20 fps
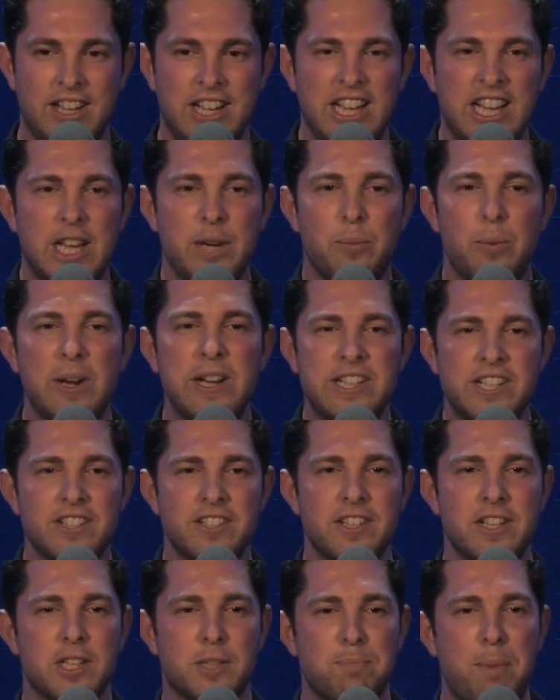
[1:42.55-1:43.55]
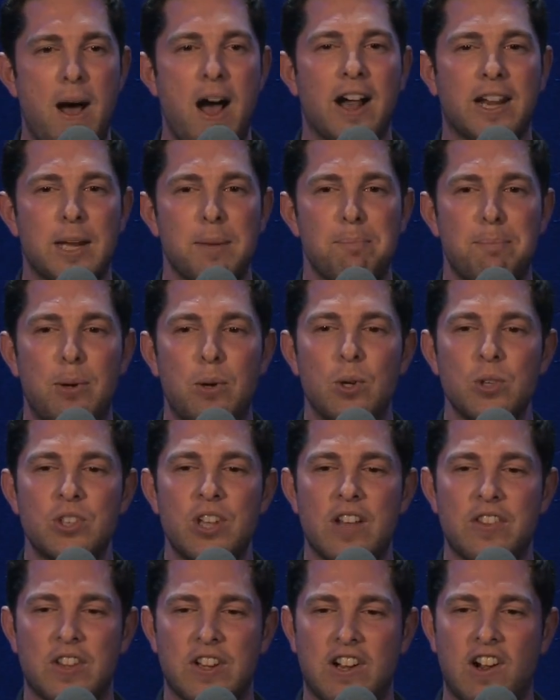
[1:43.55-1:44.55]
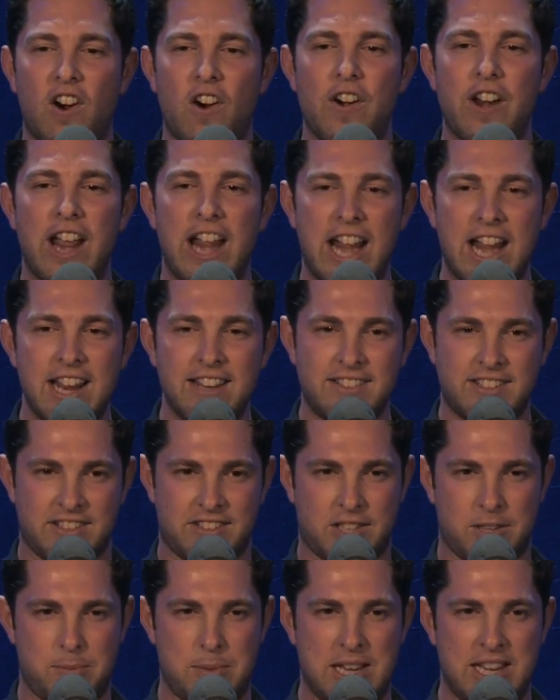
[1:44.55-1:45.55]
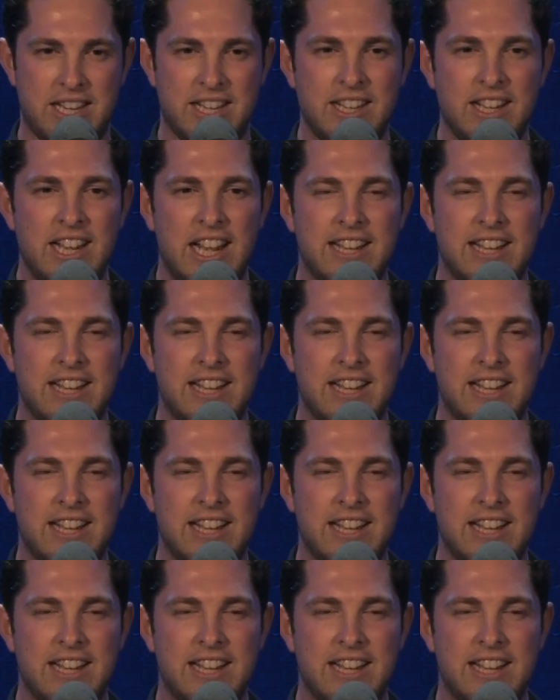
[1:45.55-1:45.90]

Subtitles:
He reaches in his pocket, pulls out the card, hands it to me.